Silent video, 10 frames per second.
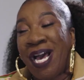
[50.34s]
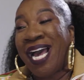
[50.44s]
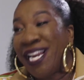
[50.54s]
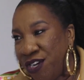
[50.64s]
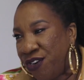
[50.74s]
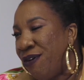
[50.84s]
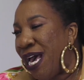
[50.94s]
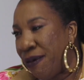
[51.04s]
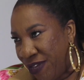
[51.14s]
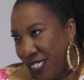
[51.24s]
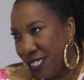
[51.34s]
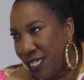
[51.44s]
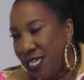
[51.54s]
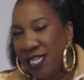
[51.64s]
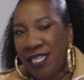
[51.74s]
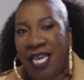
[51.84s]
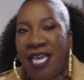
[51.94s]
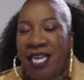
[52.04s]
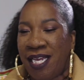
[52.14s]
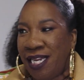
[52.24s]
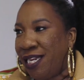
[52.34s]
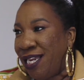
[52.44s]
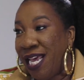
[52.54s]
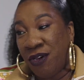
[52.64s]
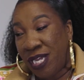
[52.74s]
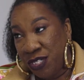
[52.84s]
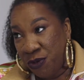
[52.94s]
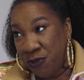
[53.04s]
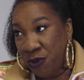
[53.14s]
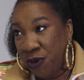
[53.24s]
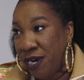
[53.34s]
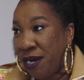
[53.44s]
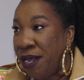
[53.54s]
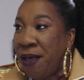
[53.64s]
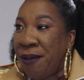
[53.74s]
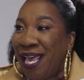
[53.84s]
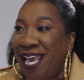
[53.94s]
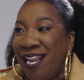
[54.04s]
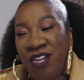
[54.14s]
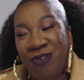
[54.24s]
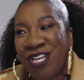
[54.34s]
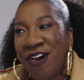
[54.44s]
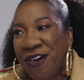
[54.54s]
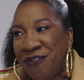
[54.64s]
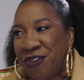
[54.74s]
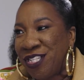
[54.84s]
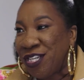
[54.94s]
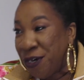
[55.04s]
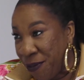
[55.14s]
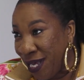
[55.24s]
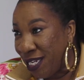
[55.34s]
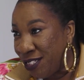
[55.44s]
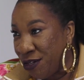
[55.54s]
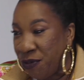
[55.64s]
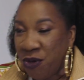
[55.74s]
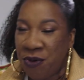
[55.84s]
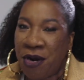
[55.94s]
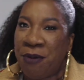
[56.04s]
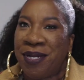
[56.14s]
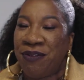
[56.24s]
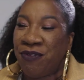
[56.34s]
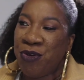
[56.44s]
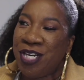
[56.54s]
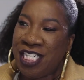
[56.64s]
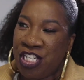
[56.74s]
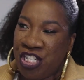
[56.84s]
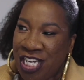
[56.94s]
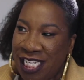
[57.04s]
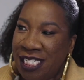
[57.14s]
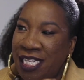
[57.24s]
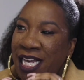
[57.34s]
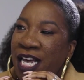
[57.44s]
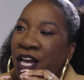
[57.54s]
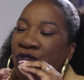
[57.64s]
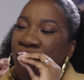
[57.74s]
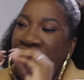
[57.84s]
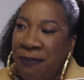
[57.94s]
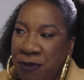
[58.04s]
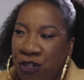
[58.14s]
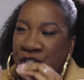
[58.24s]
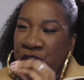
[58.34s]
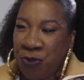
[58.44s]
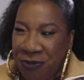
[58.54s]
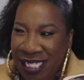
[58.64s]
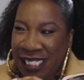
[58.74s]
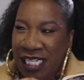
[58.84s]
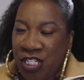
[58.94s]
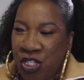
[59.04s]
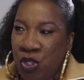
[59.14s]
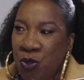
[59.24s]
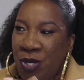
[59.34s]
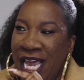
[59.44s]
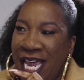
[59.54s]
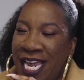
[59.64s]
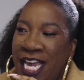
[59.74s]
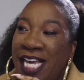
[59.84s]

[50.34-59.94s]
I know you, obviously, and I know how dope you are, and I know it's hard for you to talk about how dope you are, but if you could just wrap your dopeness into a